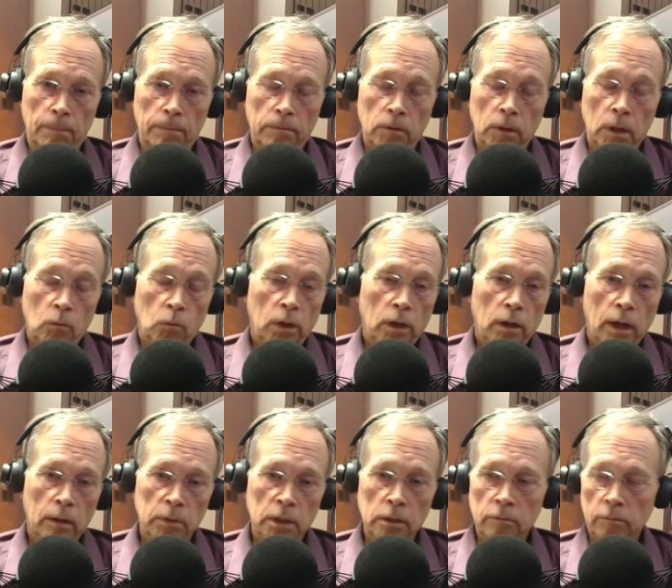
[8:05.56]
Yeah, well, I
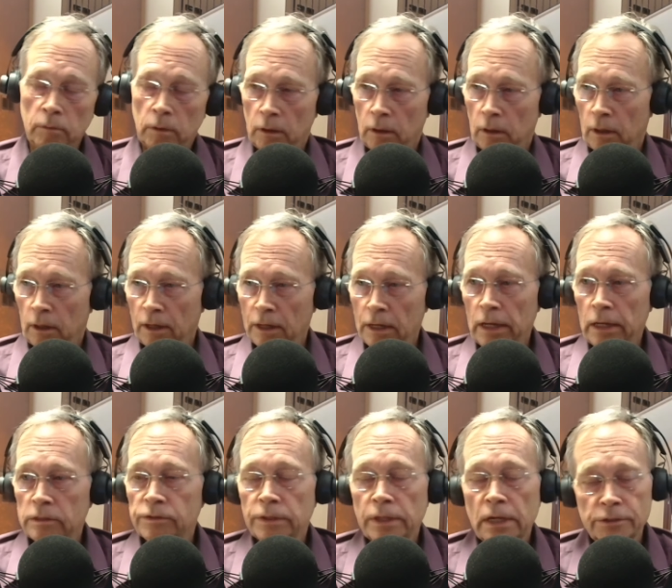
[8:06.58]
mean,
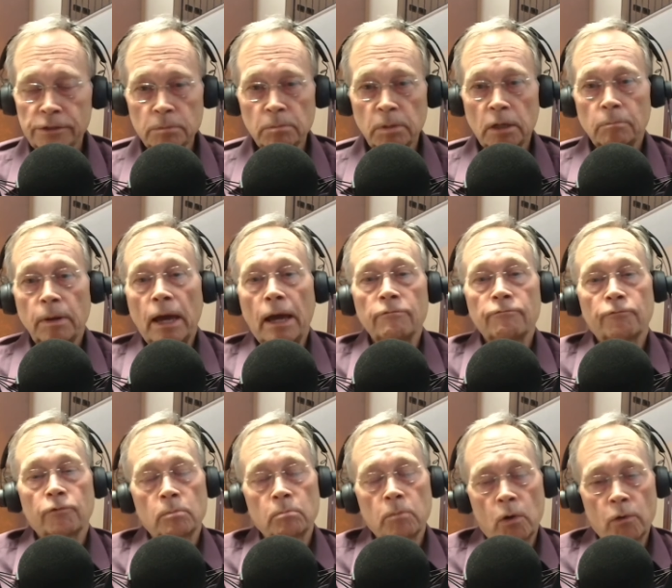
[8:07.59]
that's a big path
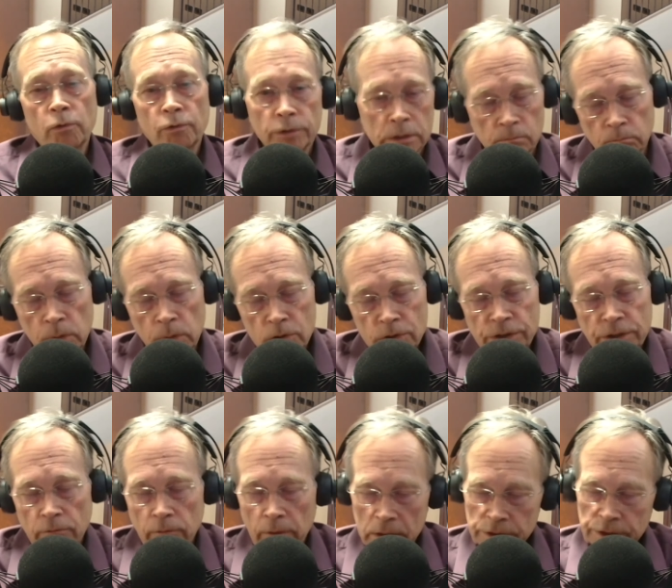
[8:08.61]
for most
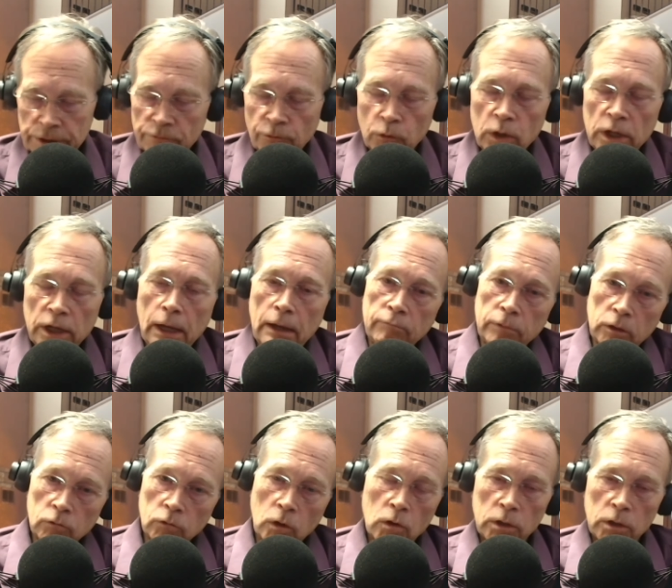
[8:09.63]
of us. If we haven't
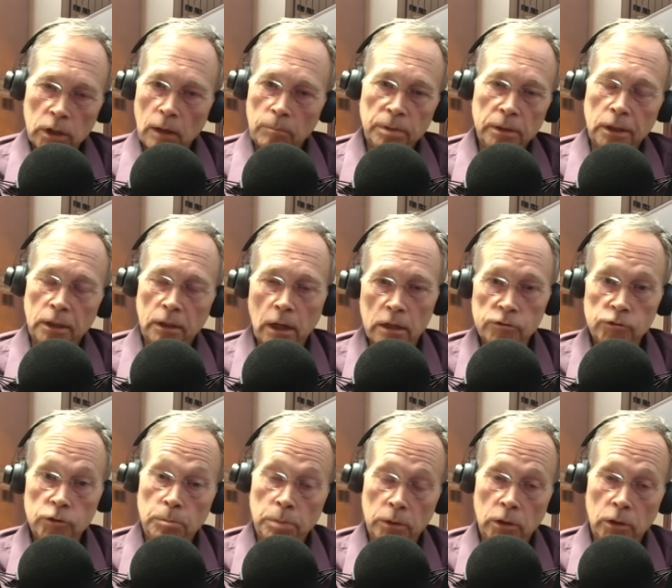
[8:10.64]
grown up in an
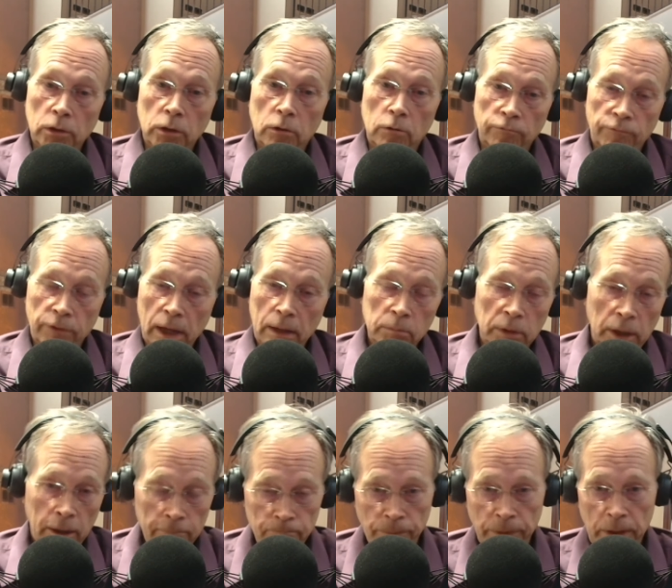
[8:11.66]
entrepreneurial
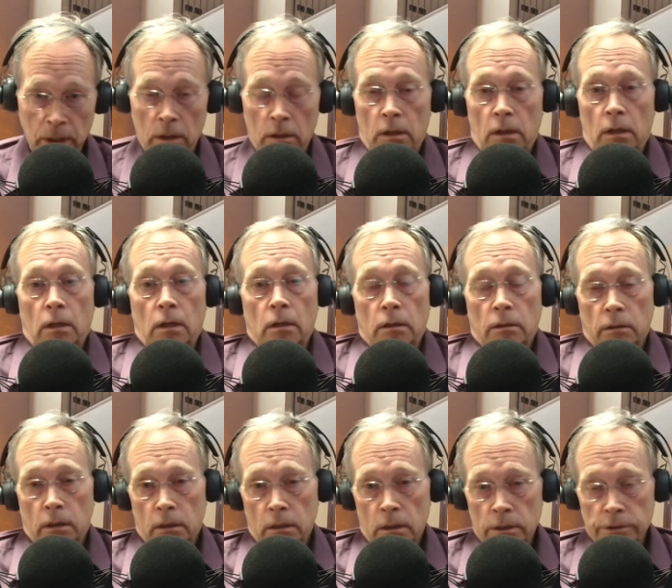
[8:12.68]
family,
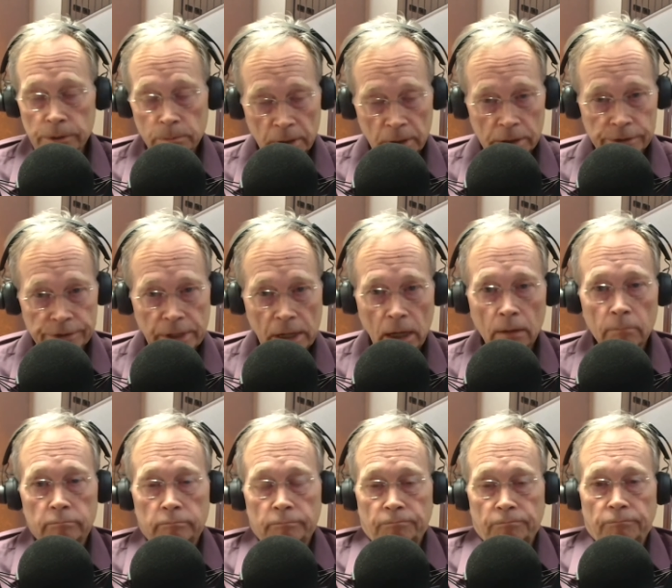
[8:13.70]
it's a big step
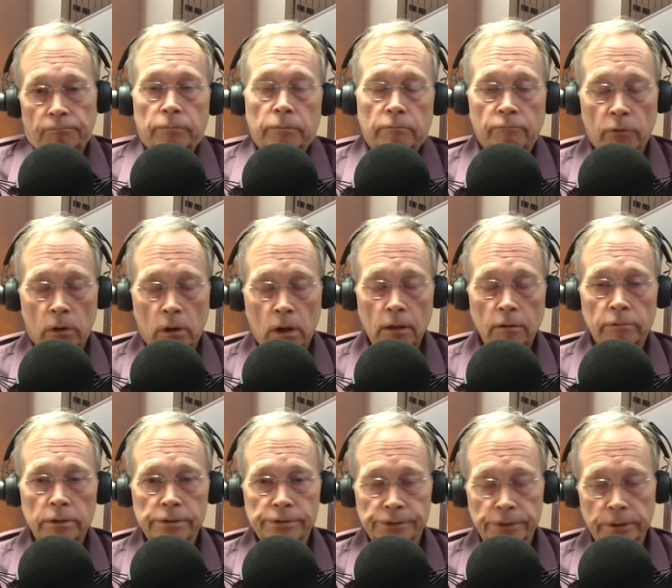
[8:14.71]
for all of us.